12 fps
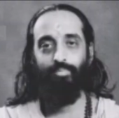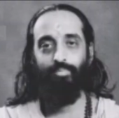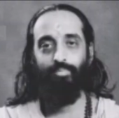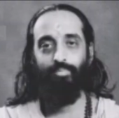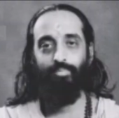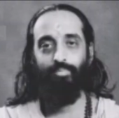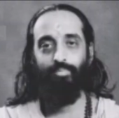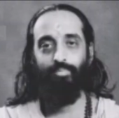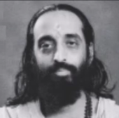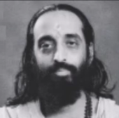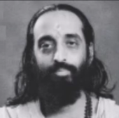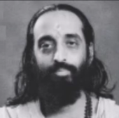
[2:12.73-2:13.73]

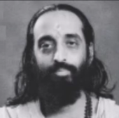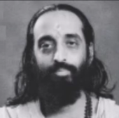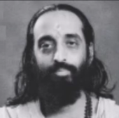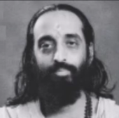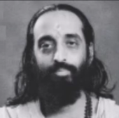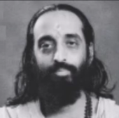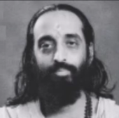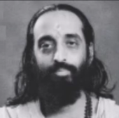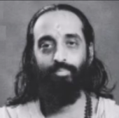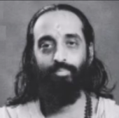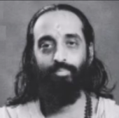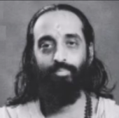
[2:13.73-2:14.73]

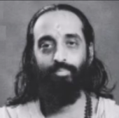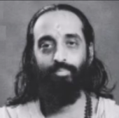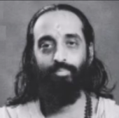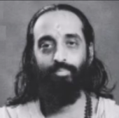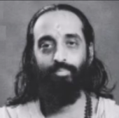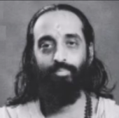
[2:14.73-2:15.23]
(no one is talking)